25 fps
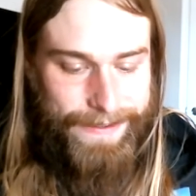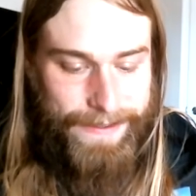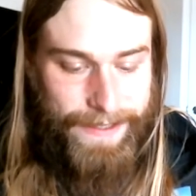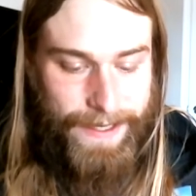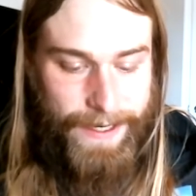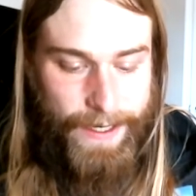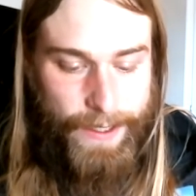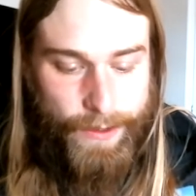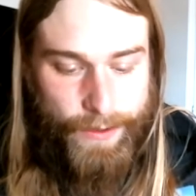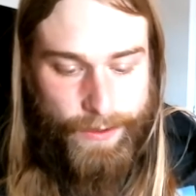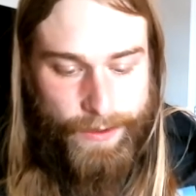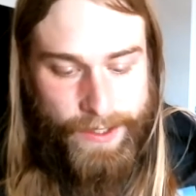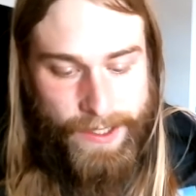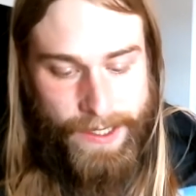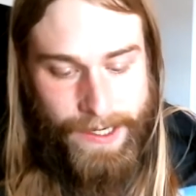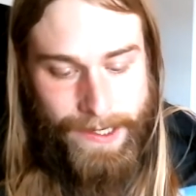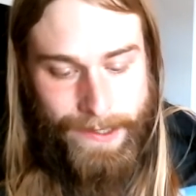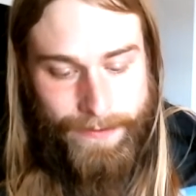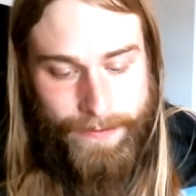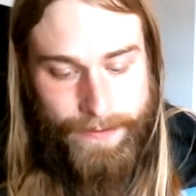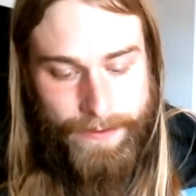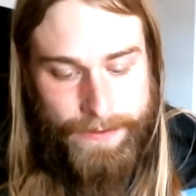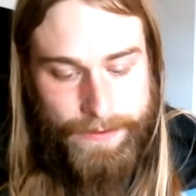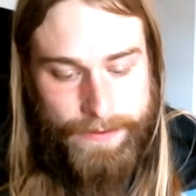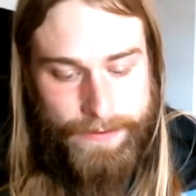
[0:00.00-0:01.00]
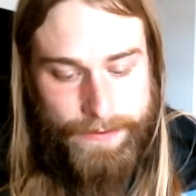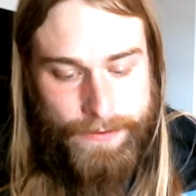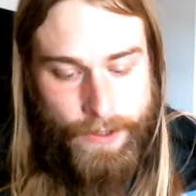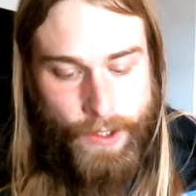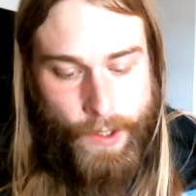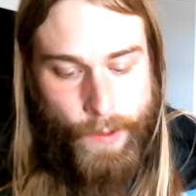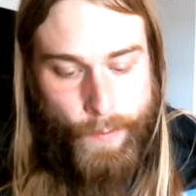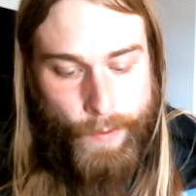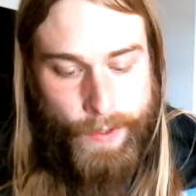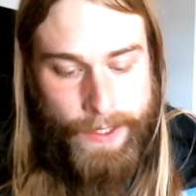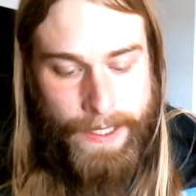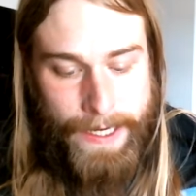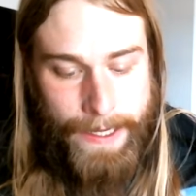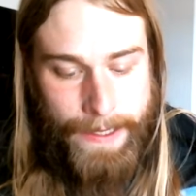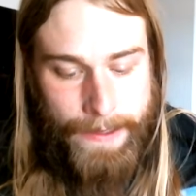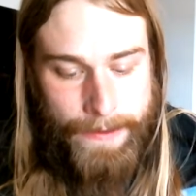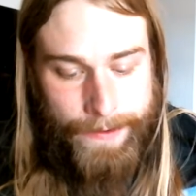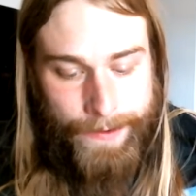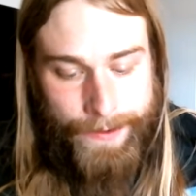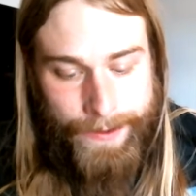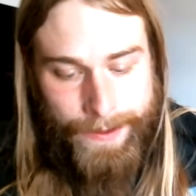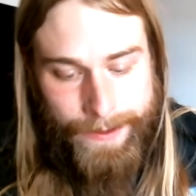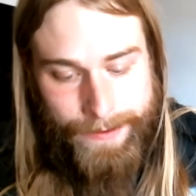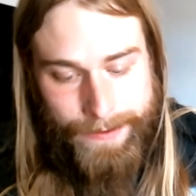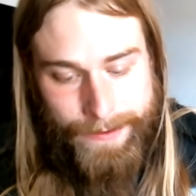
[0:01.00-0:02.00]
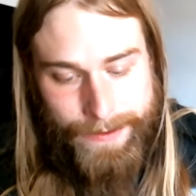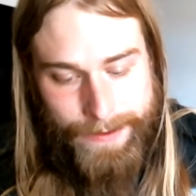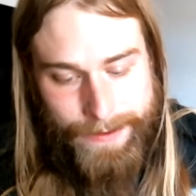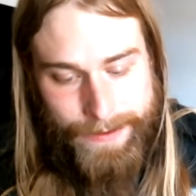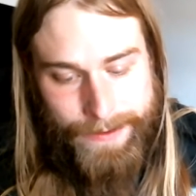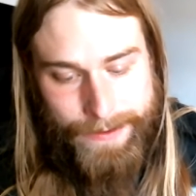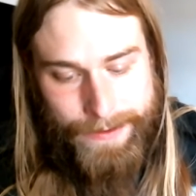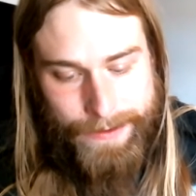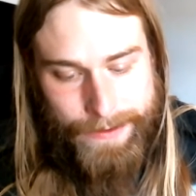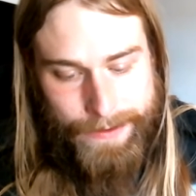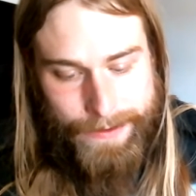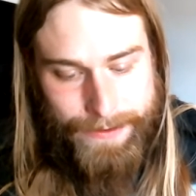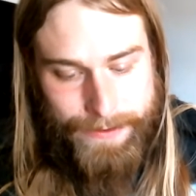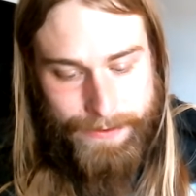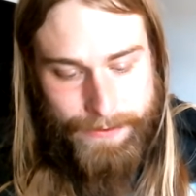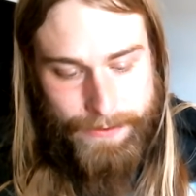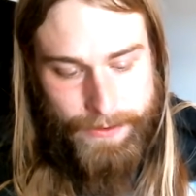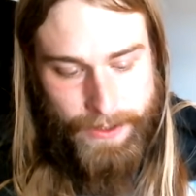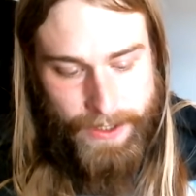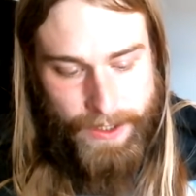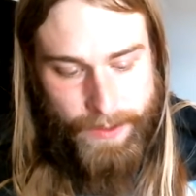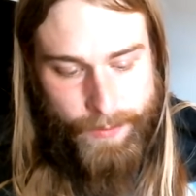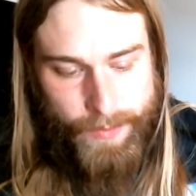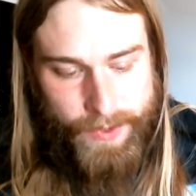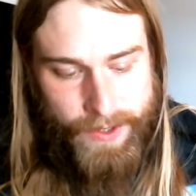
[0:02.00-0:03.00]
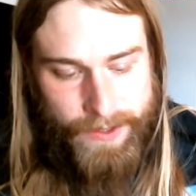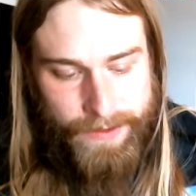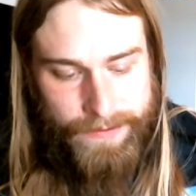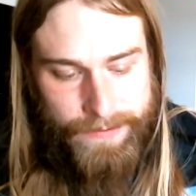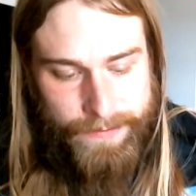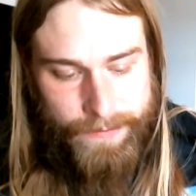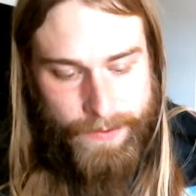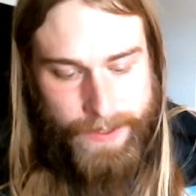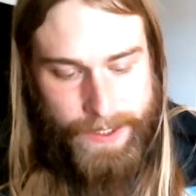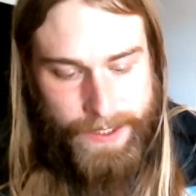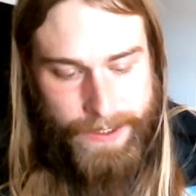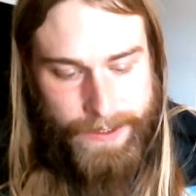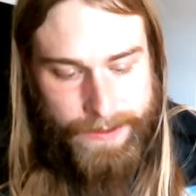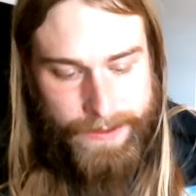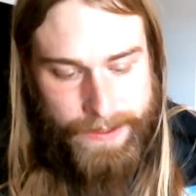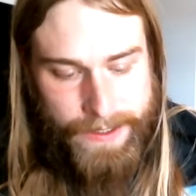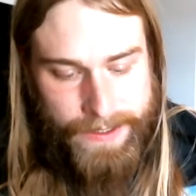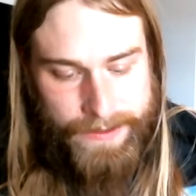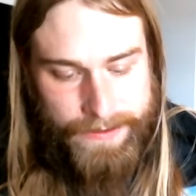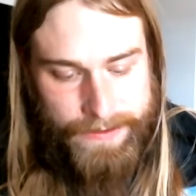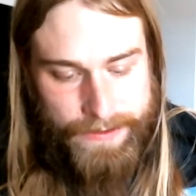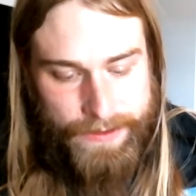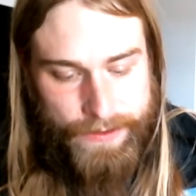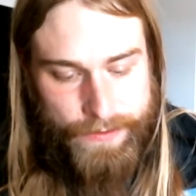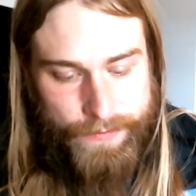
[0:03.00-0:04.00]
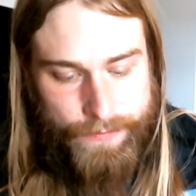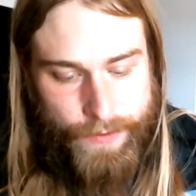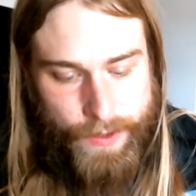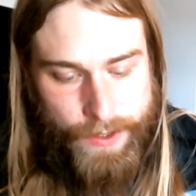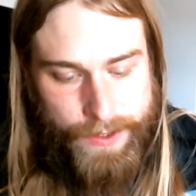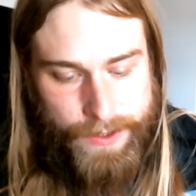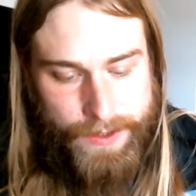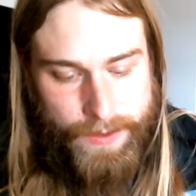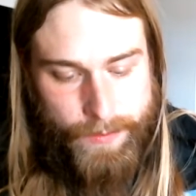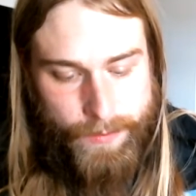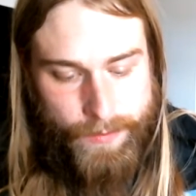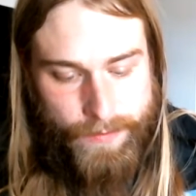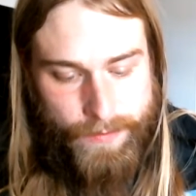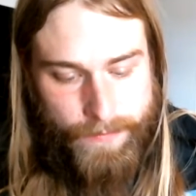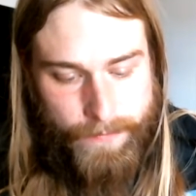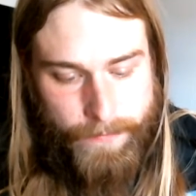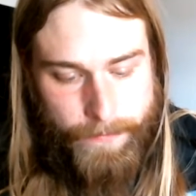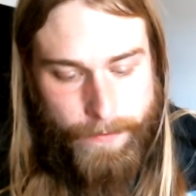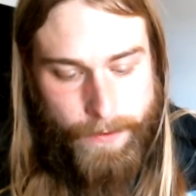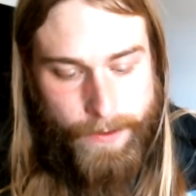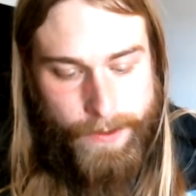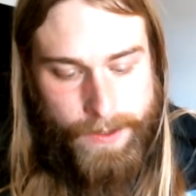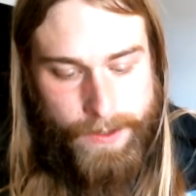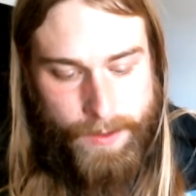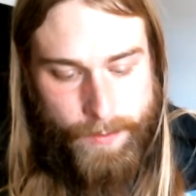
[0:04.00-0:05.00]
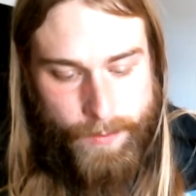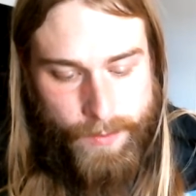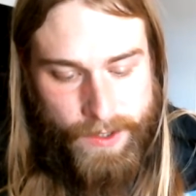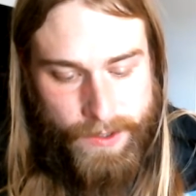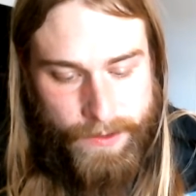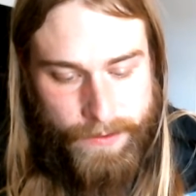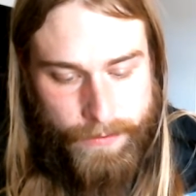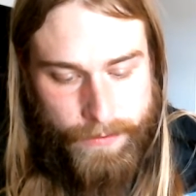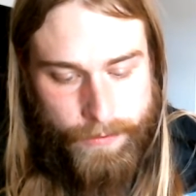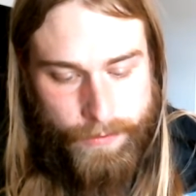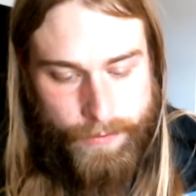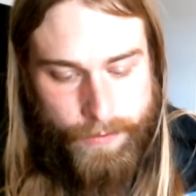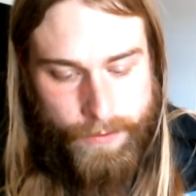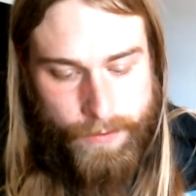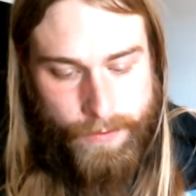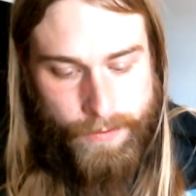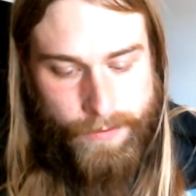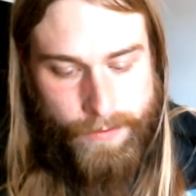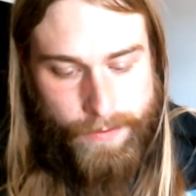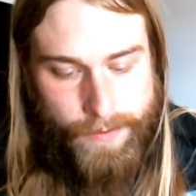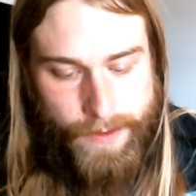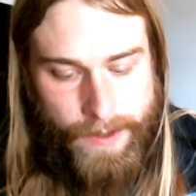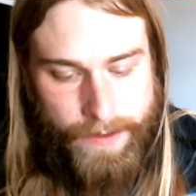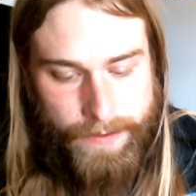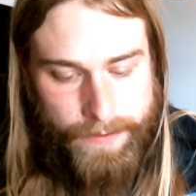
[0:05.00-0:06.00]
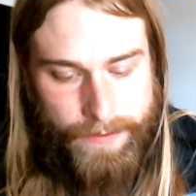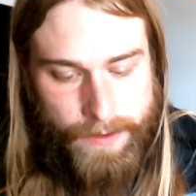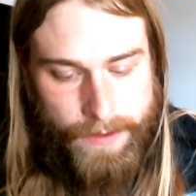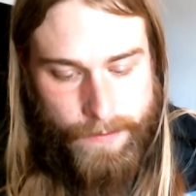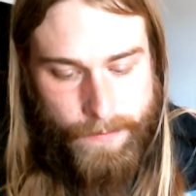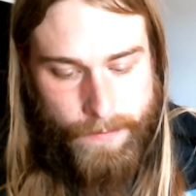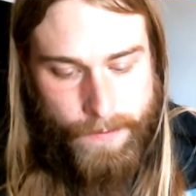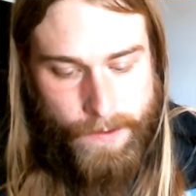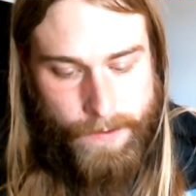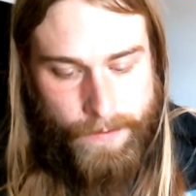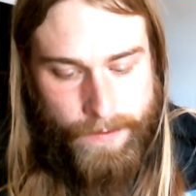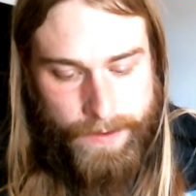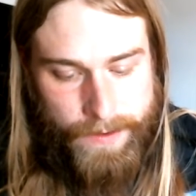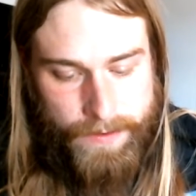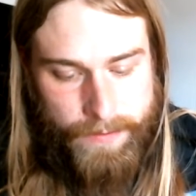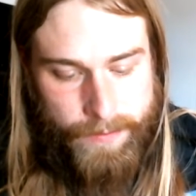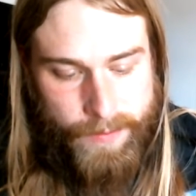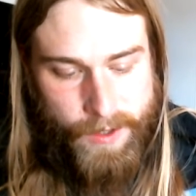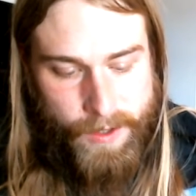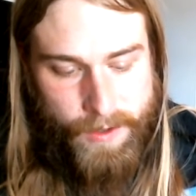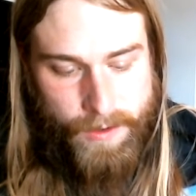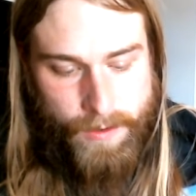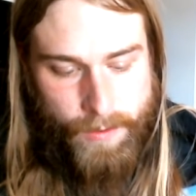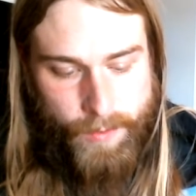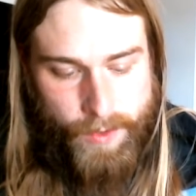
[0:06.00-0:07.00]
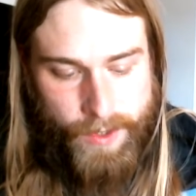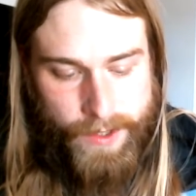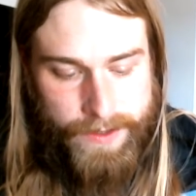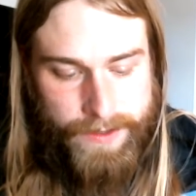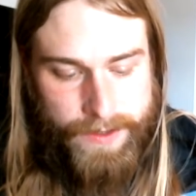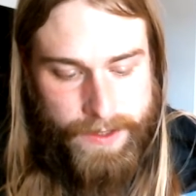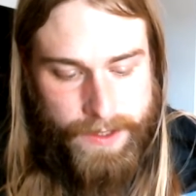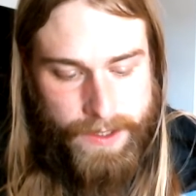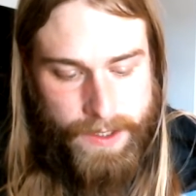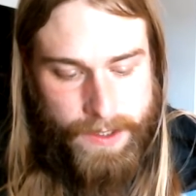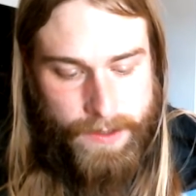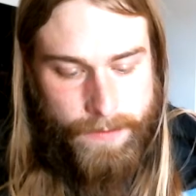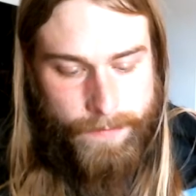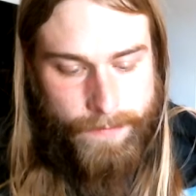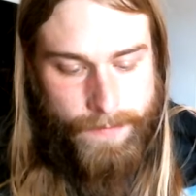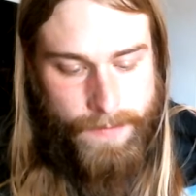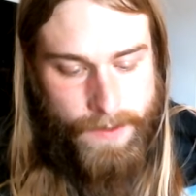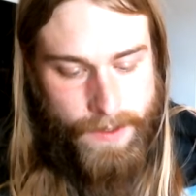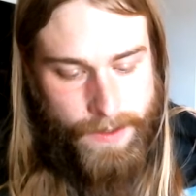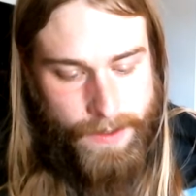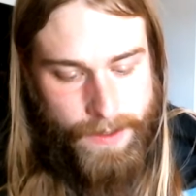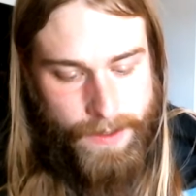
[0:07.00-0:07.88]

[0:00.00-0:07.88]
Like it or not, this is our reality. John Milton recognized this fundamental truth as he wrote his poem on time.